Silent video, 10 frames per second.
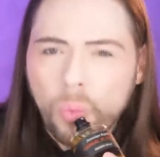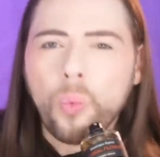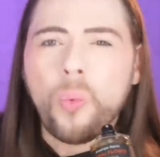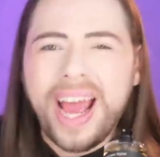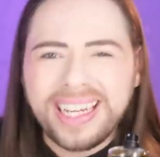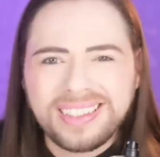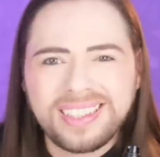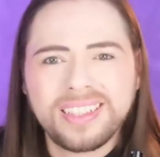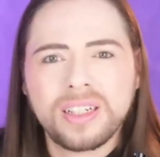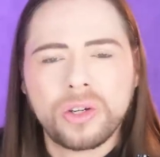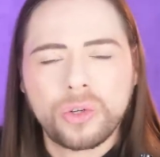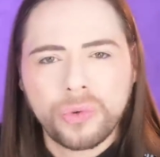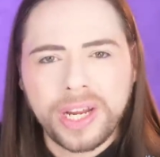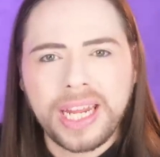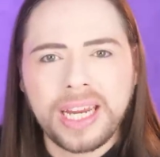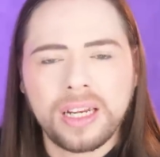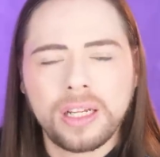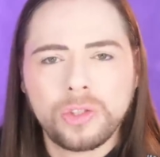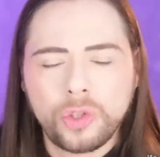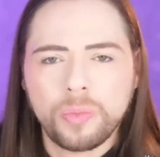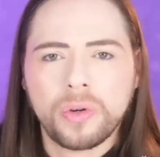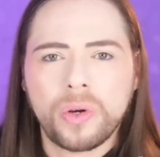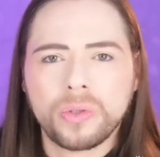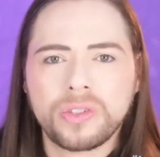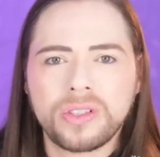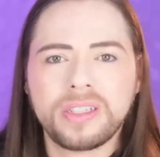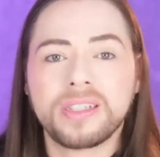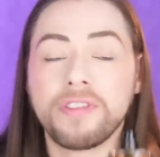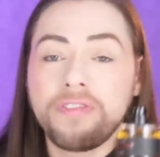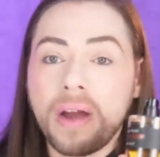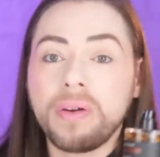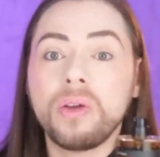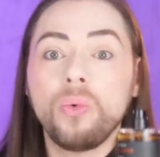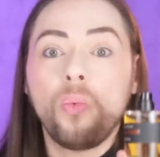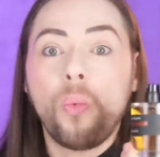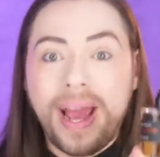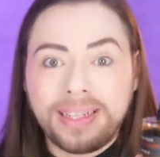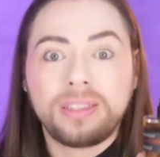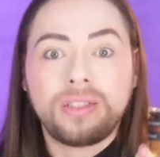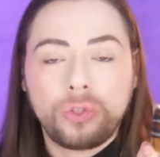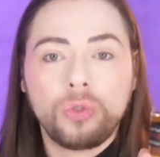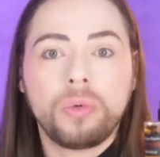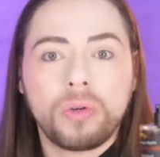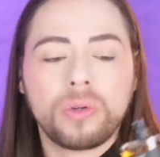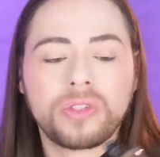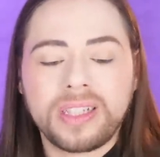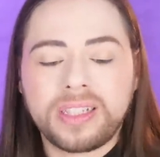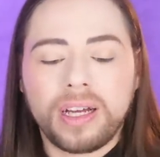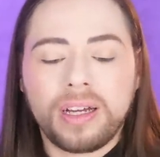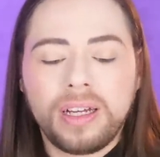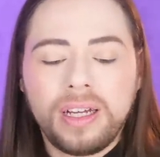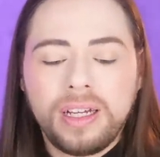wet green tuberose. This is a very wet tuberose. It's a